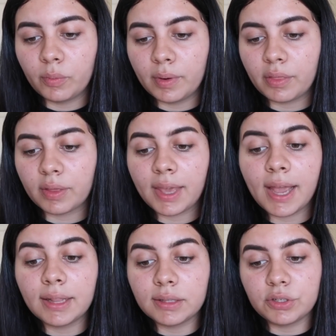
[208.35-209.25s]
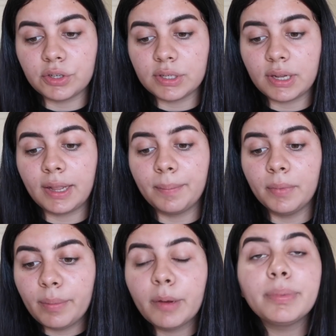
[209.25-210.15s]
with a calendar time.
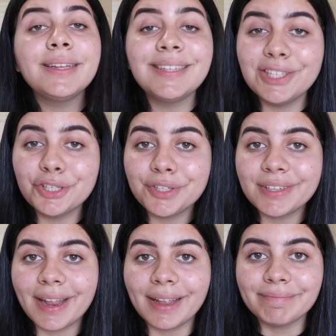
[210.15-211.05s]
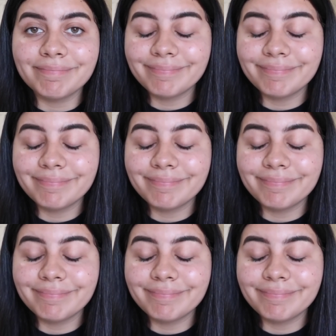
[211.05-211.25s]
I'm gonna play teacher today.